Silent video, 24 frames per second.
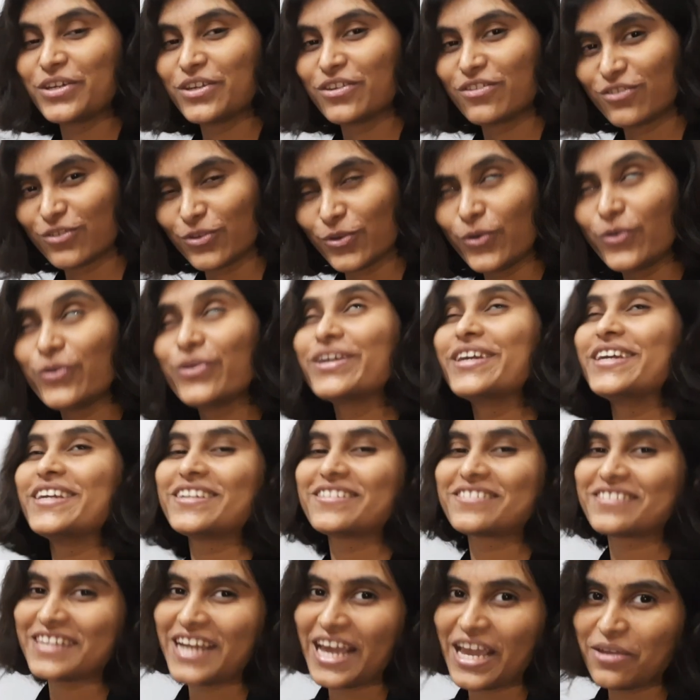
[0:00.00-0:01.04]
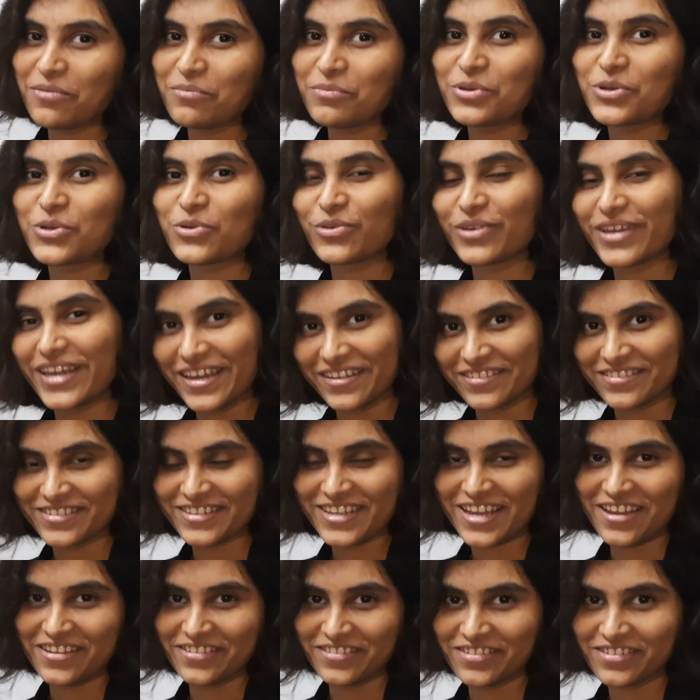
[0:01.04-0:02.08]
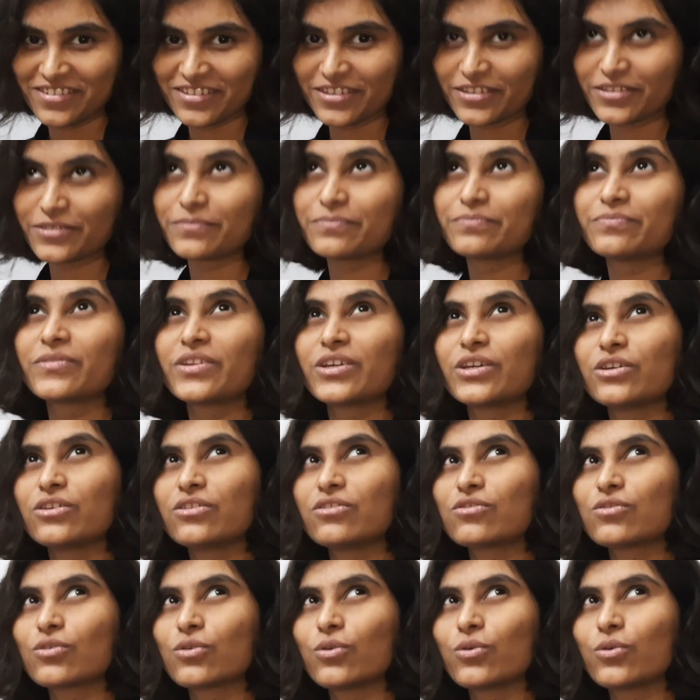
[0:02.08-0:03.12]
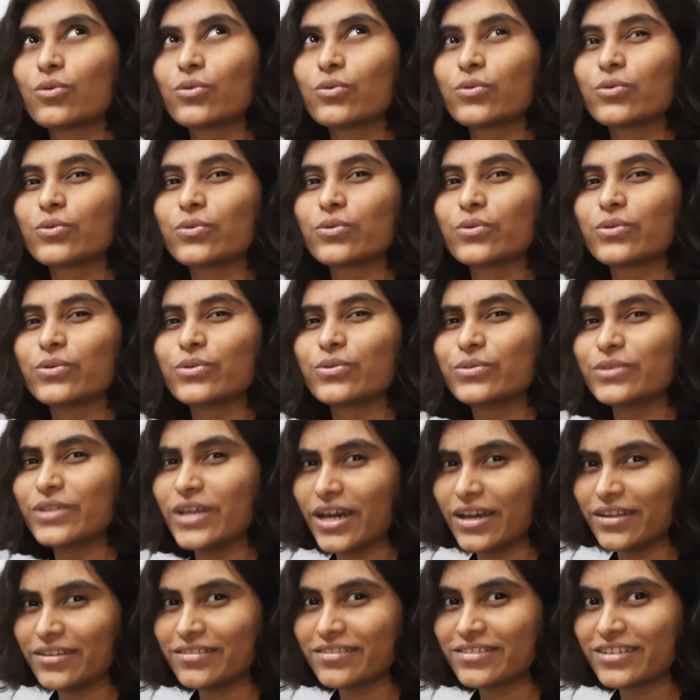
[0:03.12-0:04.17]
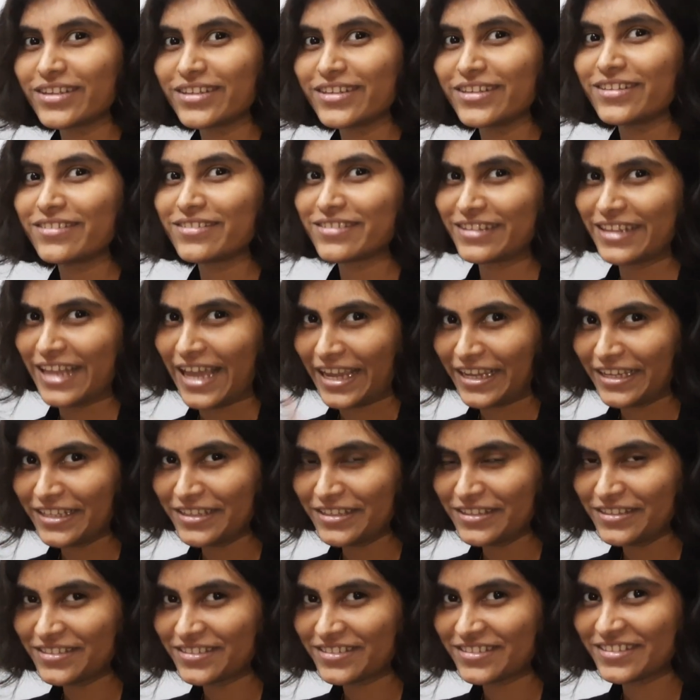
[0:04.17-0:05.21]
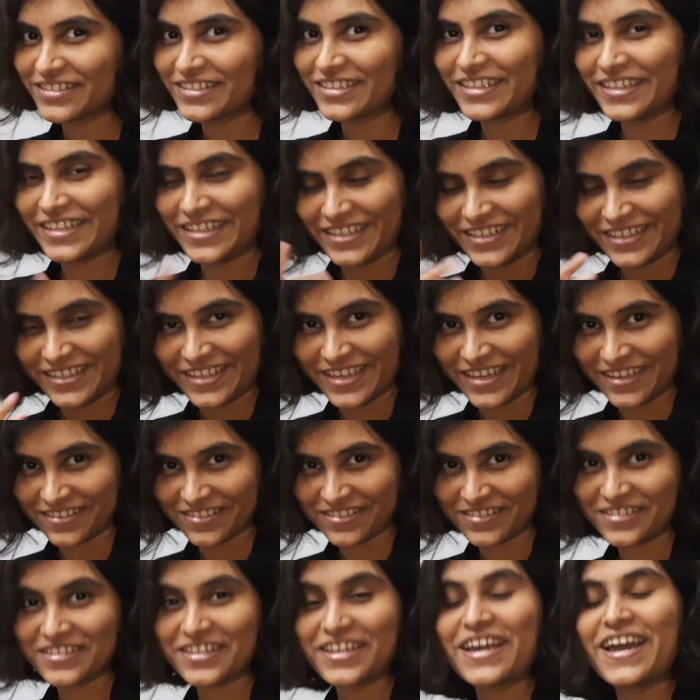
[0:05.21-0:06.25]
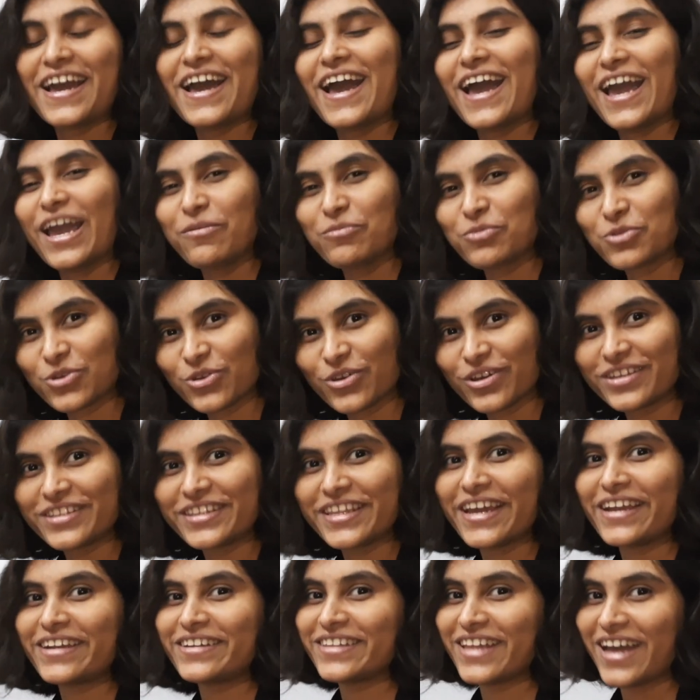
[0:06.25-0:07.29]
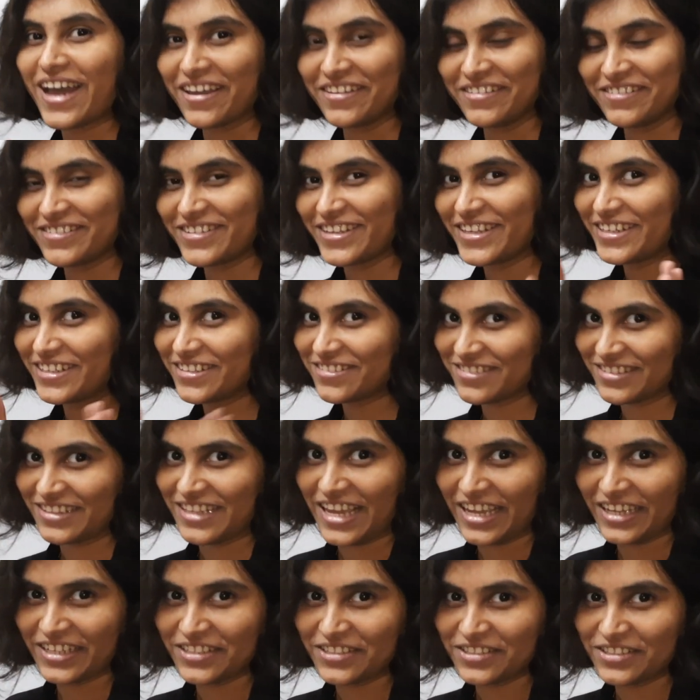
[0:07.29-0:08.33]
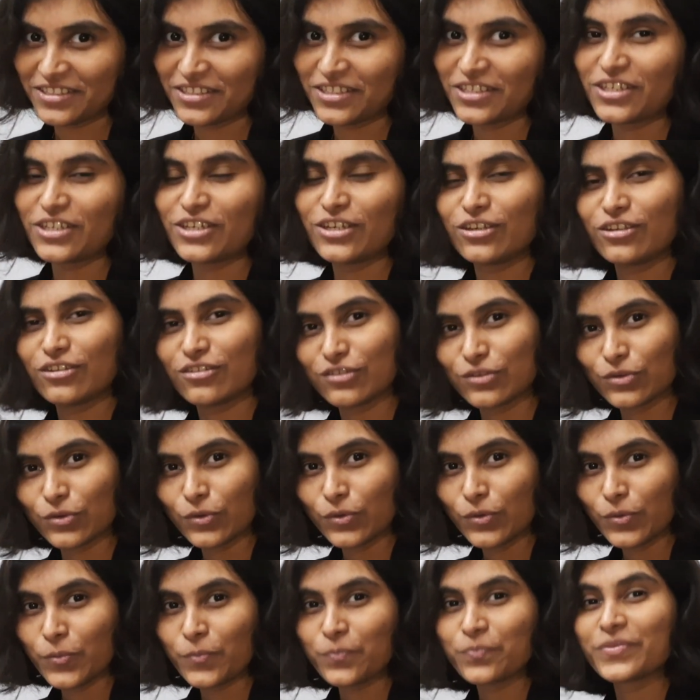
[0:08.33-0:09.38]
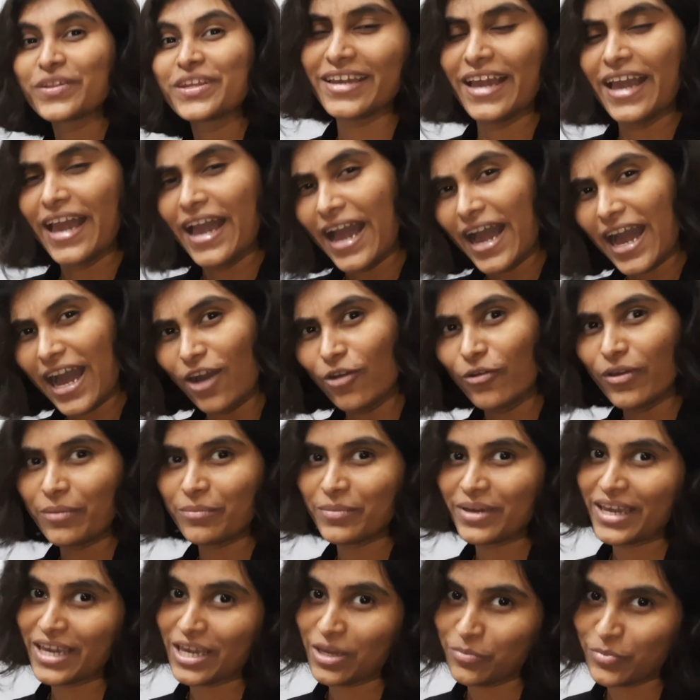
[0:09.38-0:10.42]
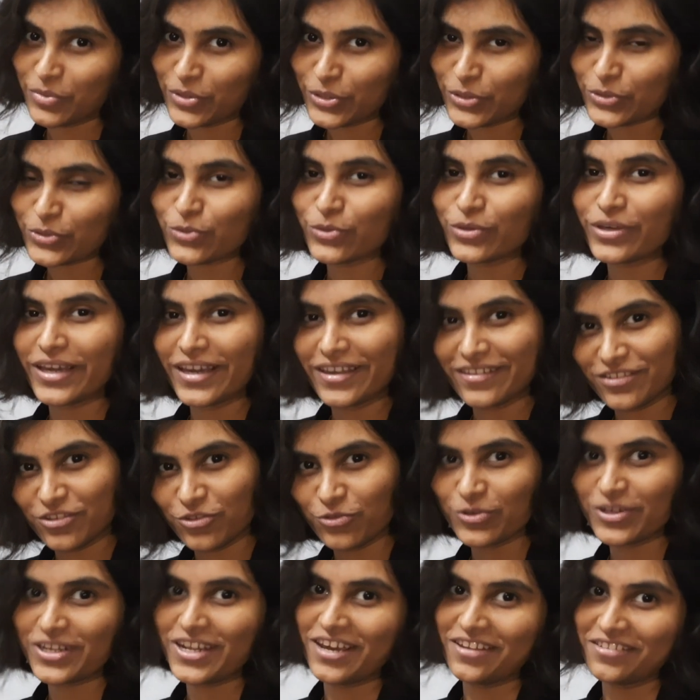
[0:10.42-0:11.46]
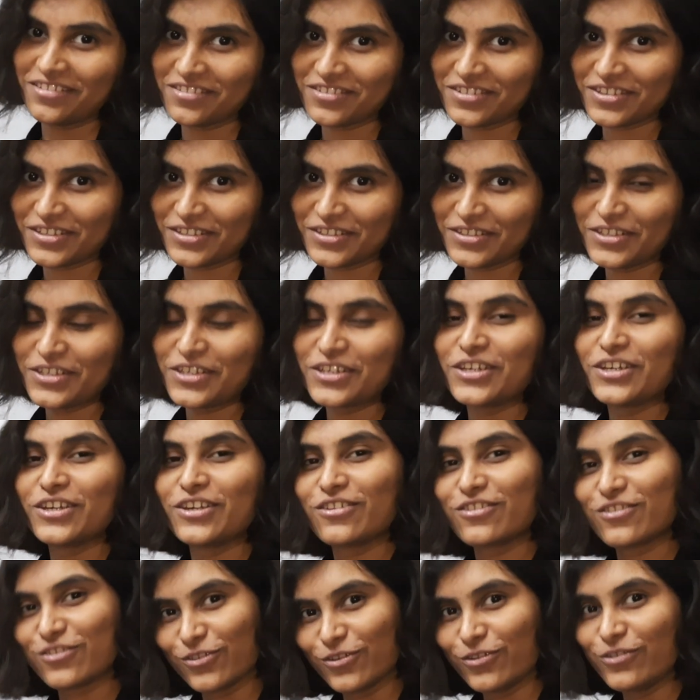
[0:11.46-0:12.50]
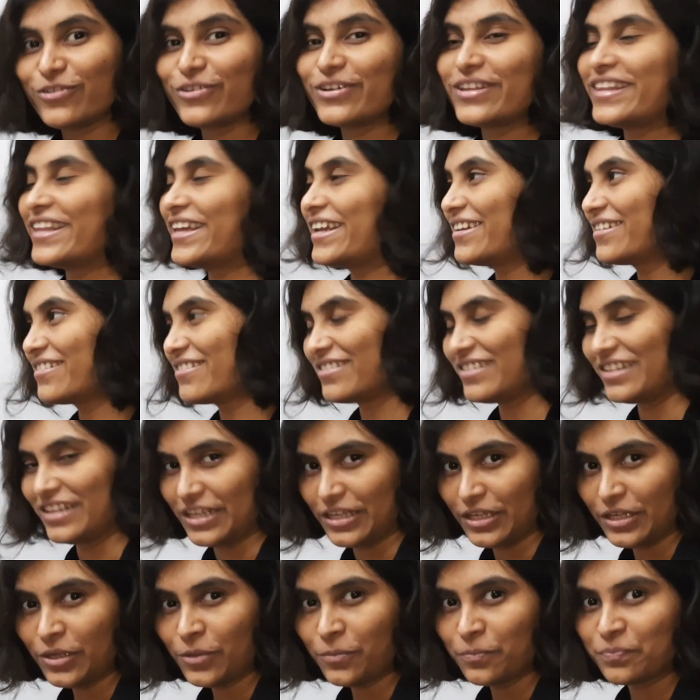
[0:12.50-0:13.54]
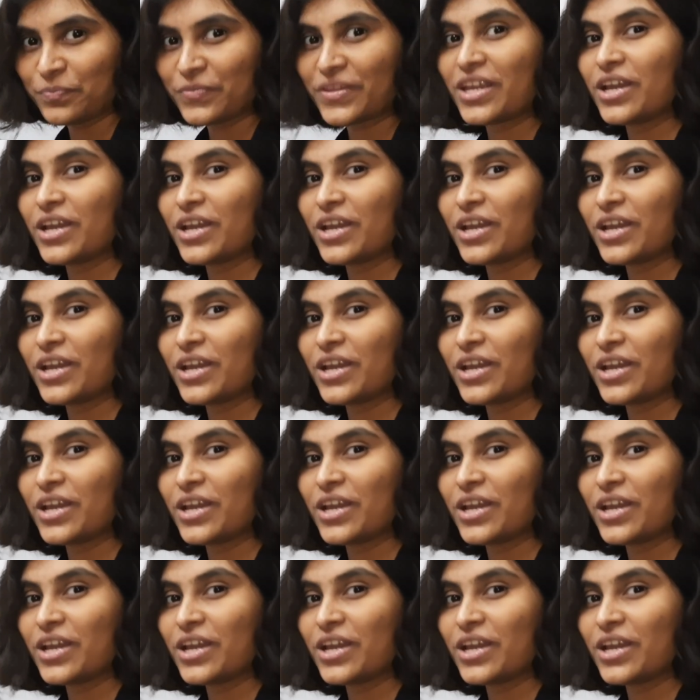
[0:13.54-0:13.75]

So it's time to guess the answer. So the answer is 9. Yes, I am sure that the answer is 9. So, how am I able to guess your answer? So, let's see.